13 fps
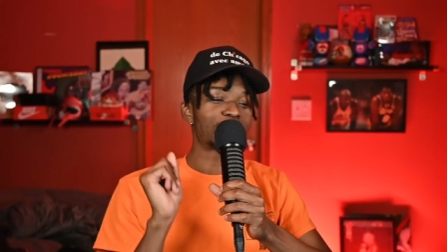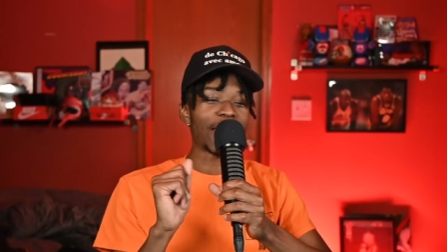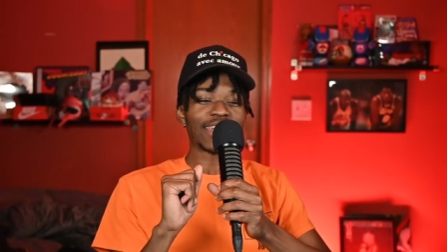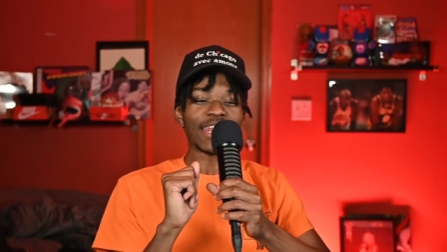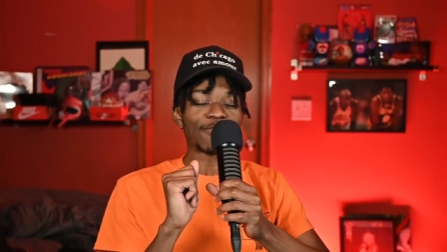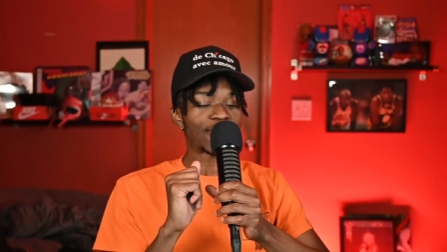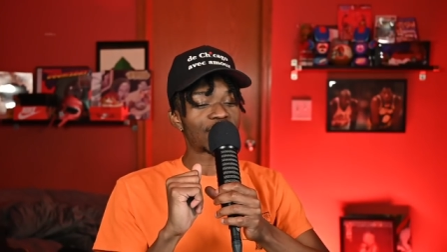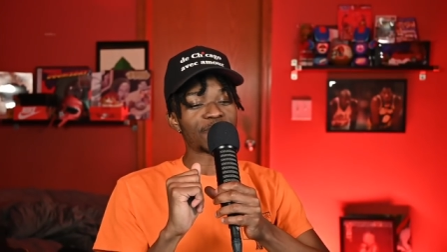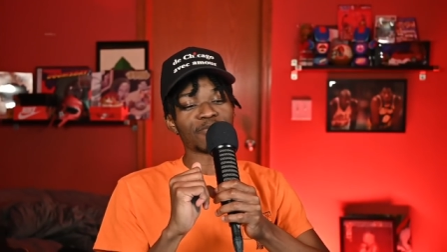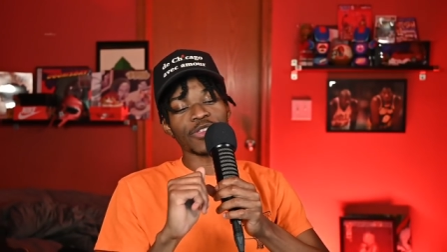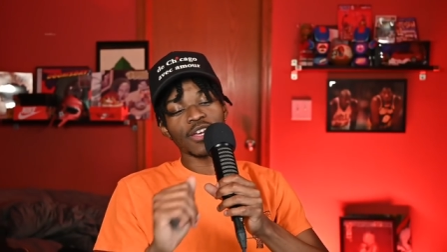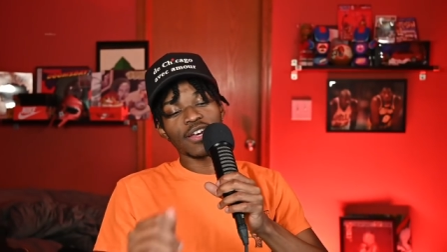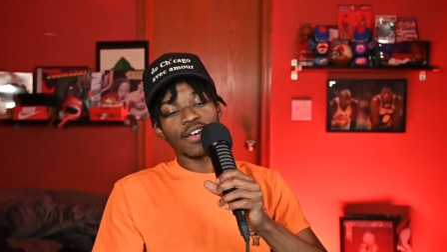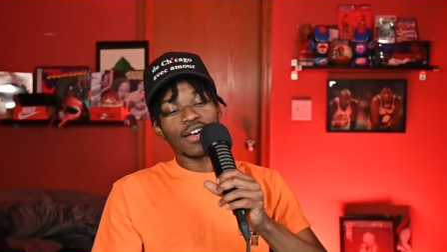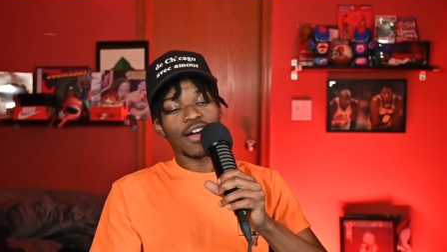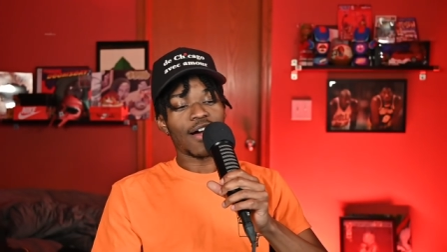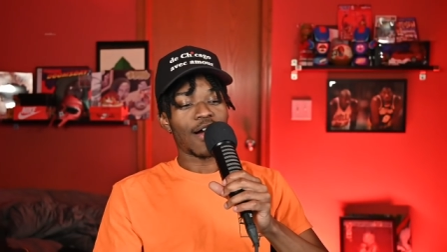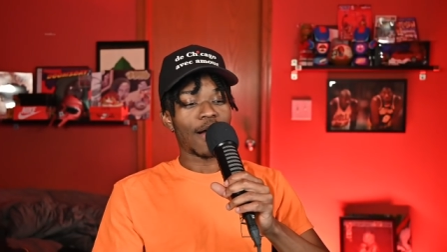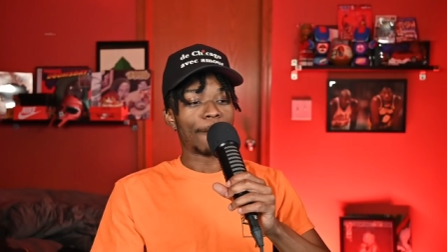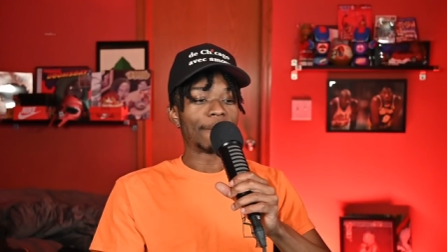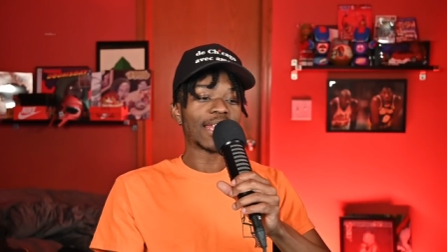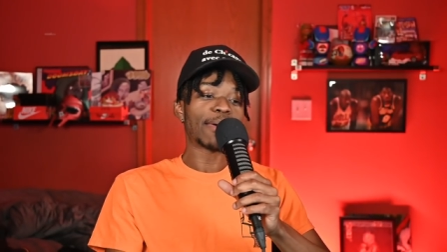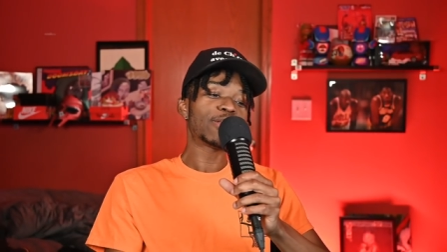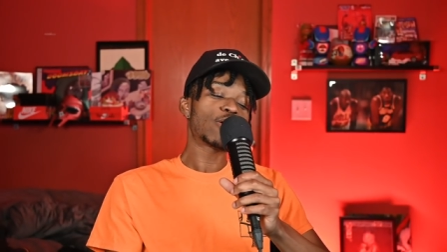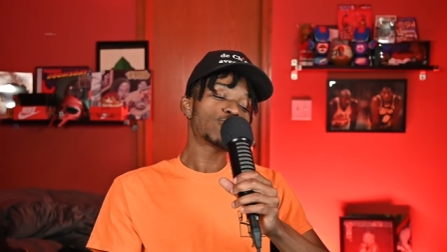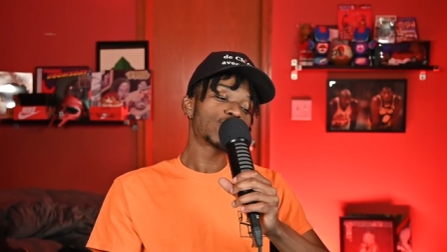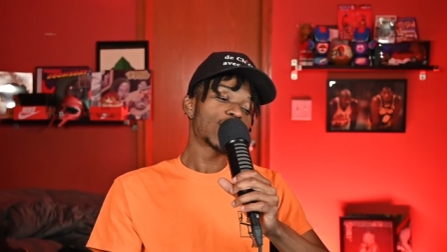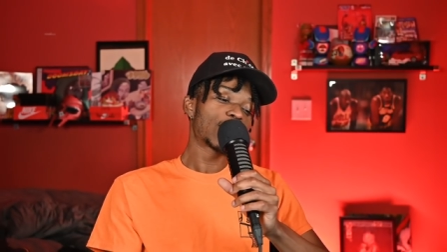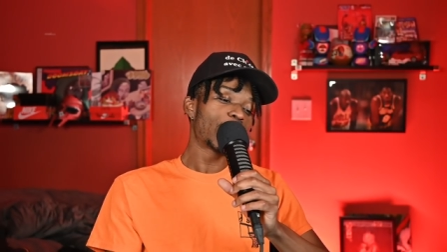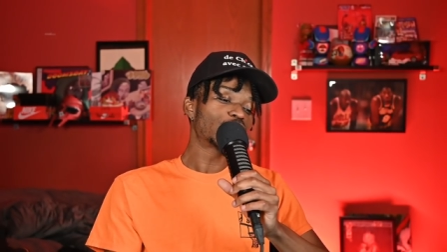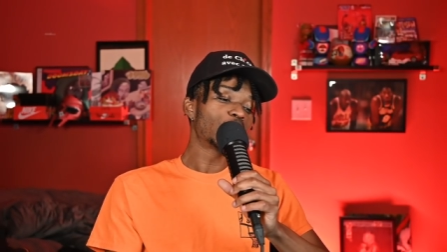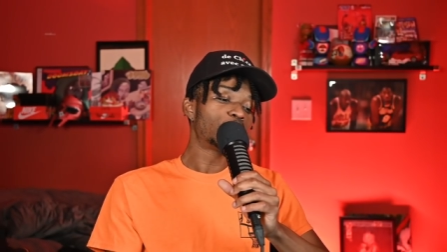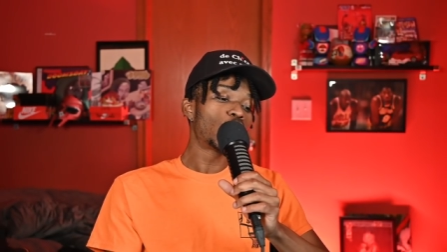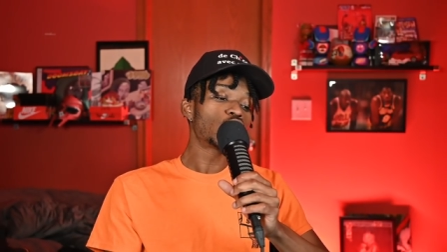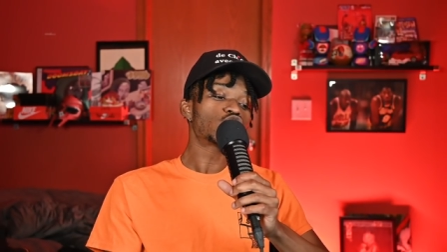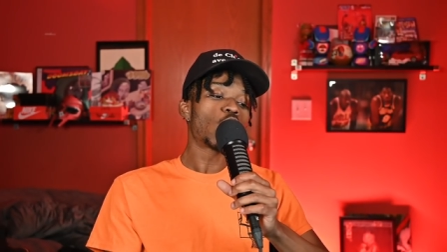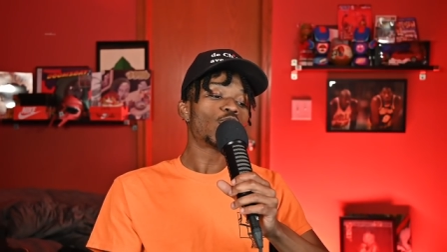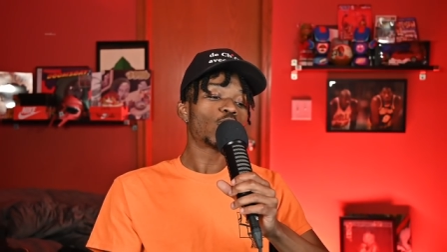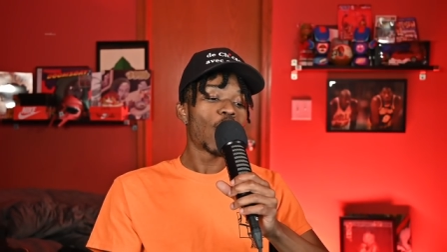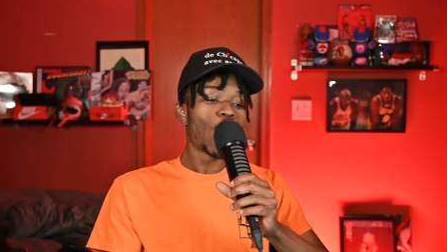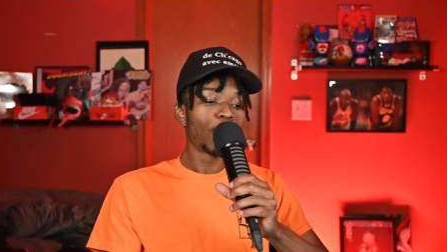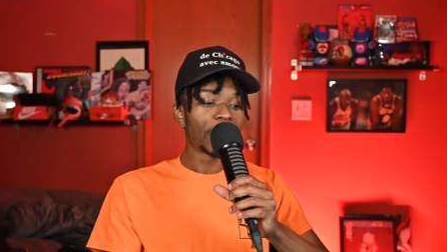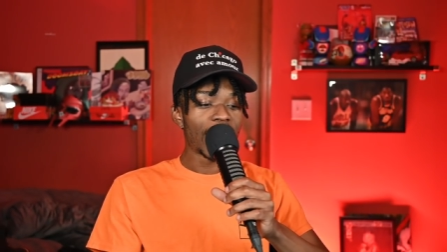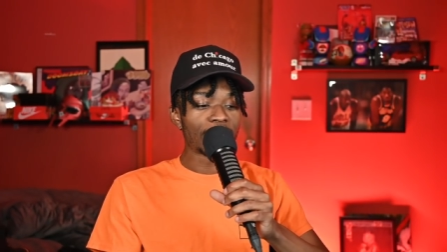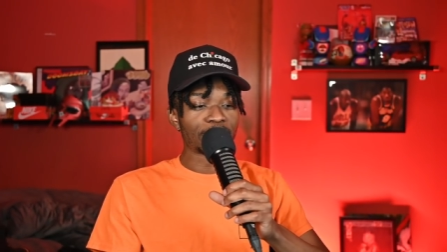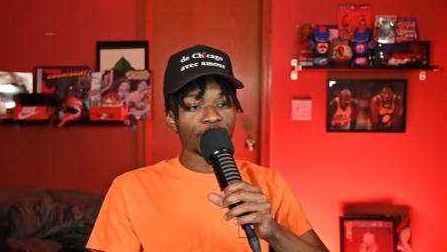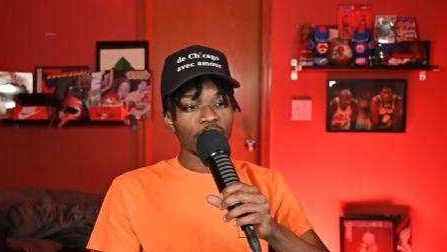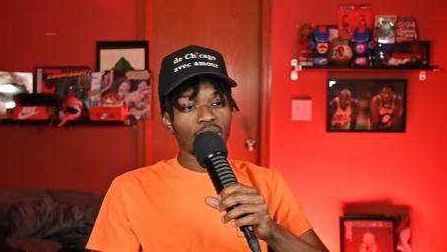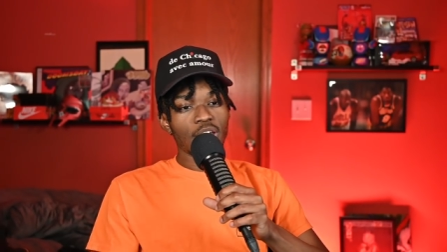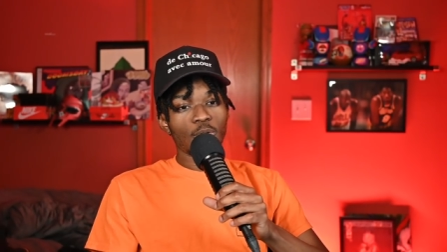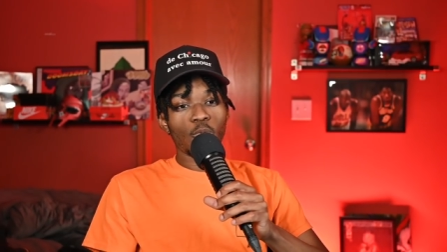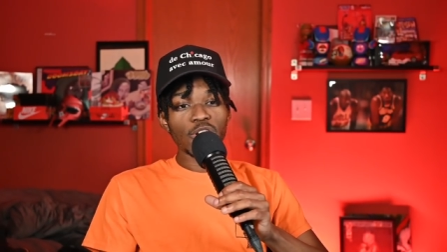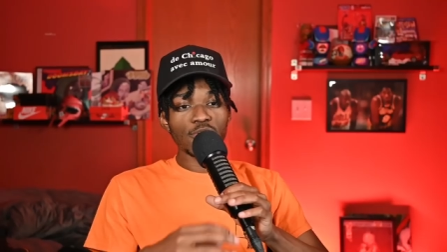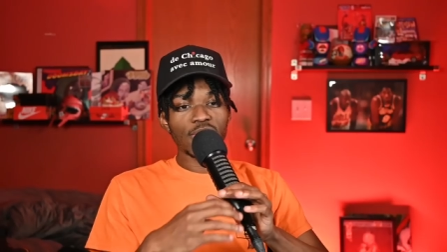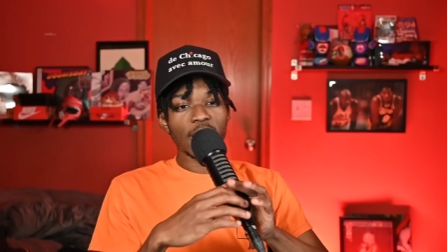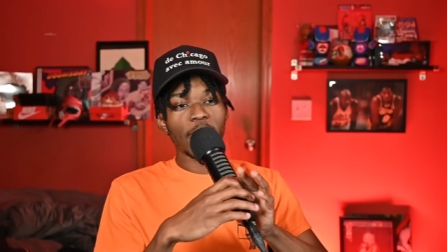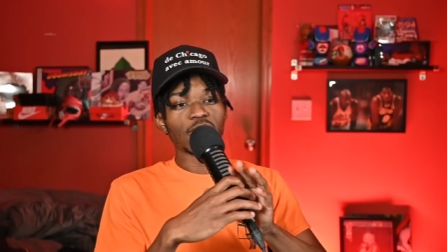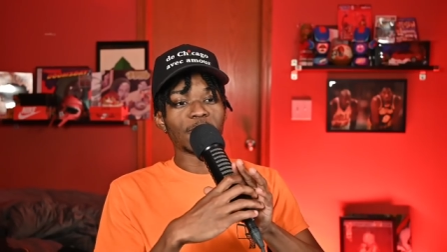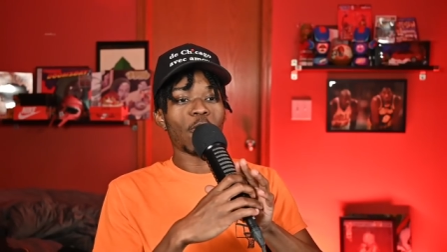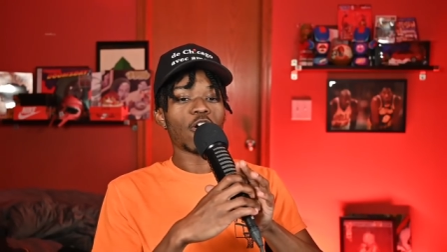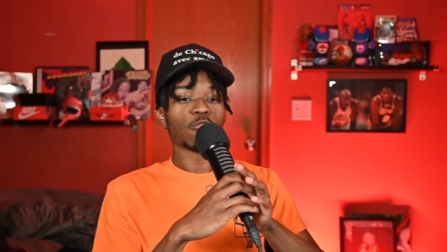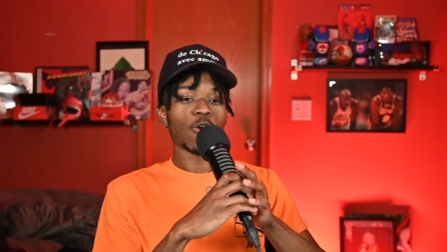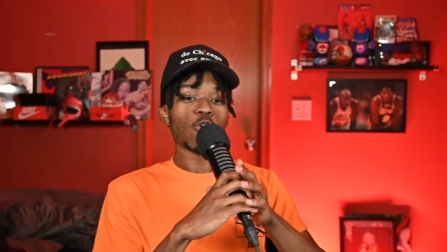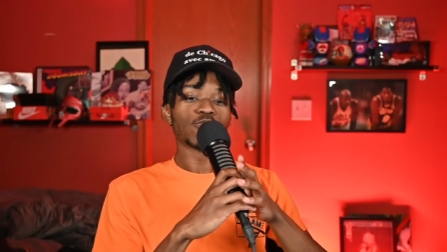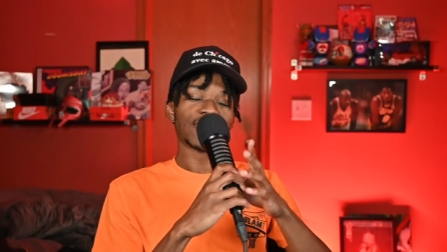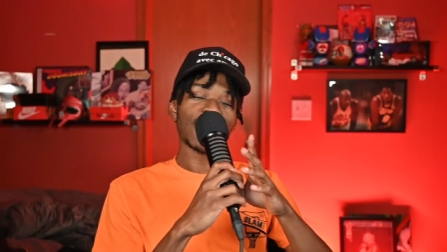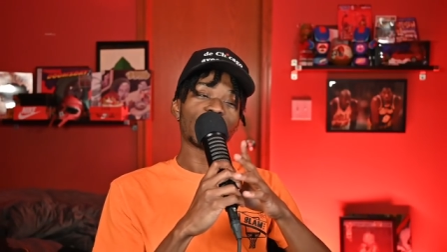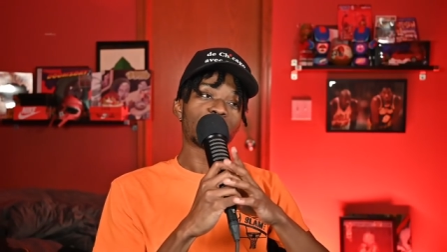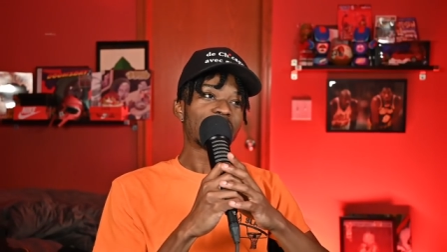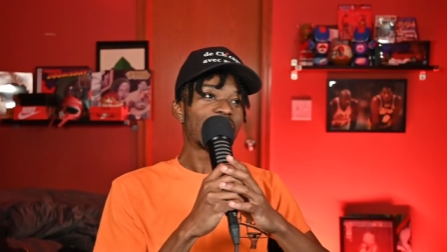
magnificent. Um, but let me know what you think about the Bulls overall, man. What do you think about DeMar DeRozan's MVP